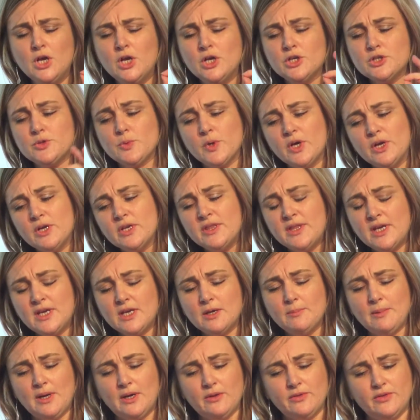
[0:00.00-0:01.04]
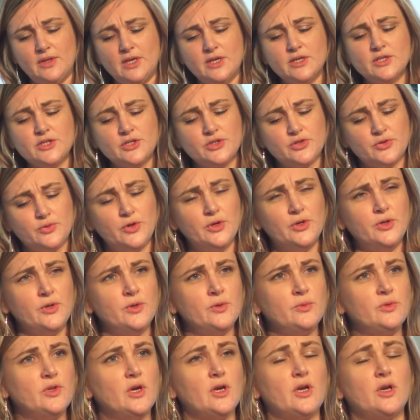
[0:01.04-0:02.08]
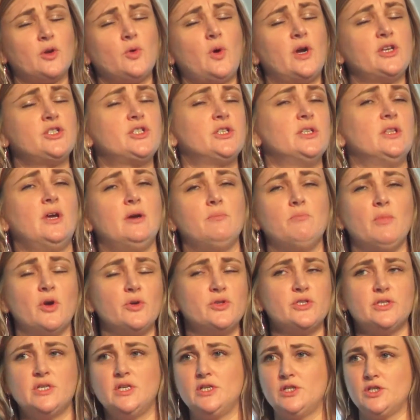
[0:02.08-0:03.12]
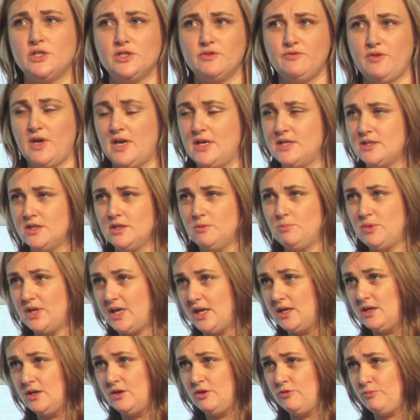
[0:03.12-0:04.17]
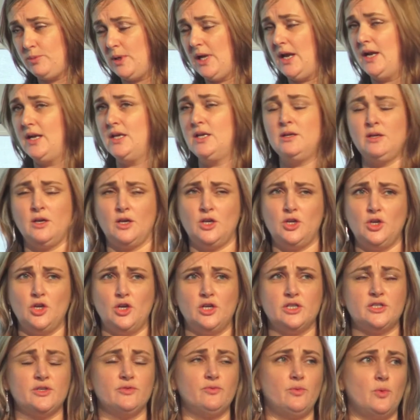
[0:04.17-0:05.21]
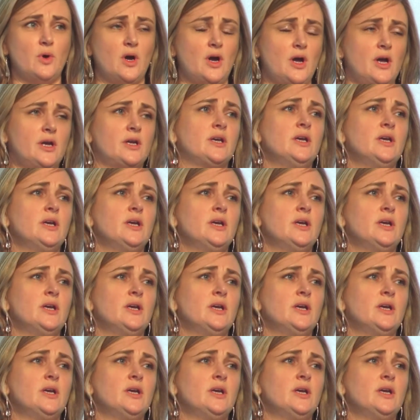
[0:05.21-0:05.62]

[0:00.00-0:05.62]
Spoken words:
So we're going to think about this through the question that most teachers face at the beginning of planning a unit of work.